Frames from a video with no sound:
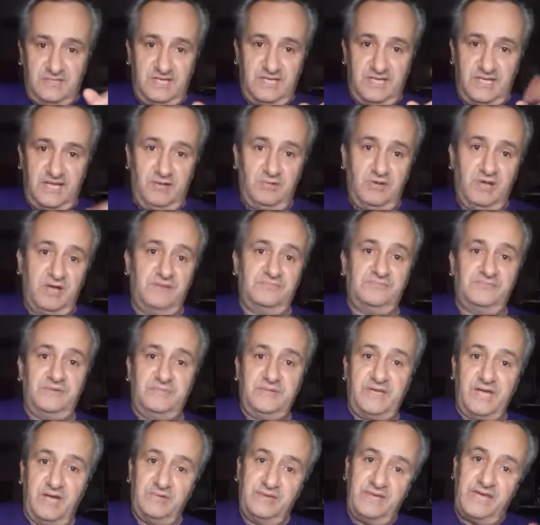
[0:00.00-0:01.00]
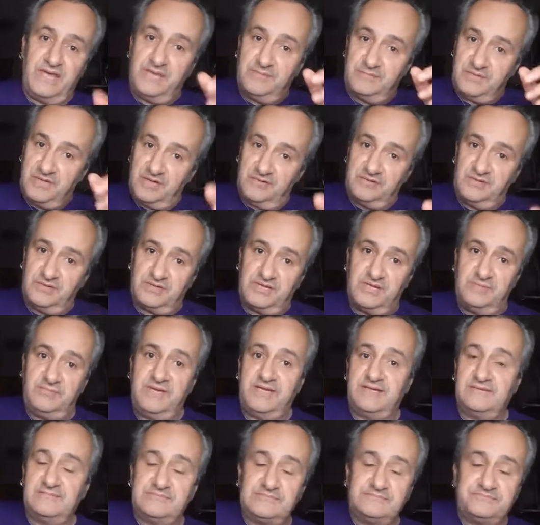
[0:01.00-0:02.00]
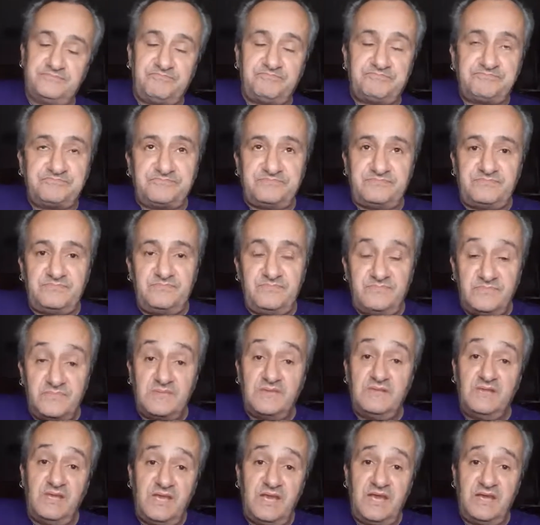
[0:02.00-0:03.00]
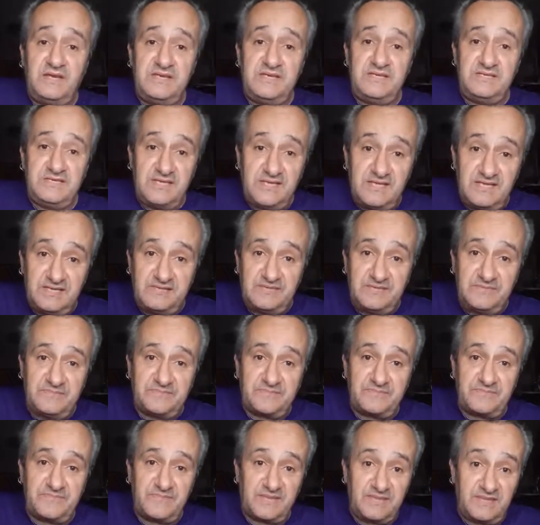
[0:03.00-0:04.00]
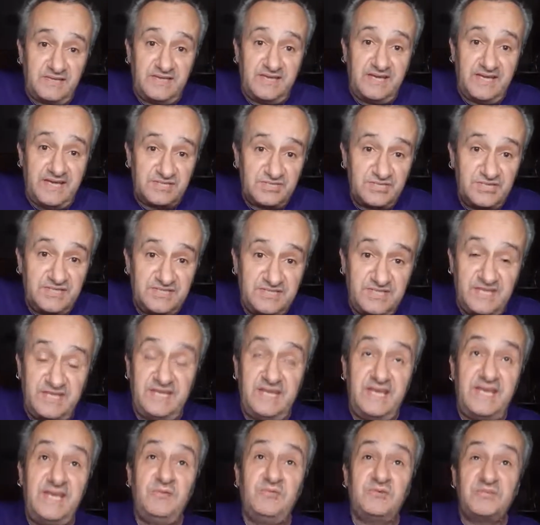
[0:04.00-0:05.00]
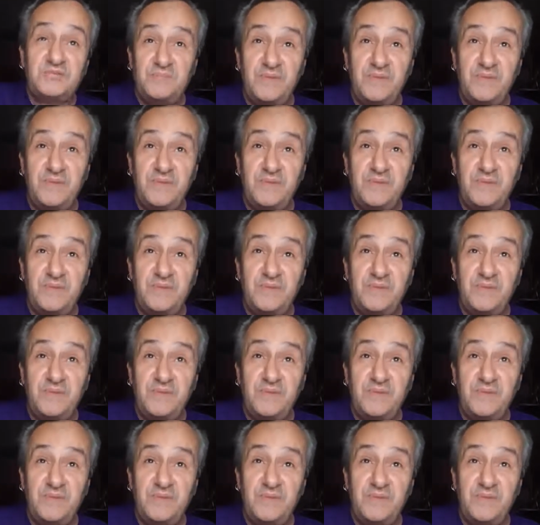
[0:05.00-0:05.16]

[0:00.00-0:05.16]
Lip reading: go after him, go get him, go knock him out. And he did. He actually did. He was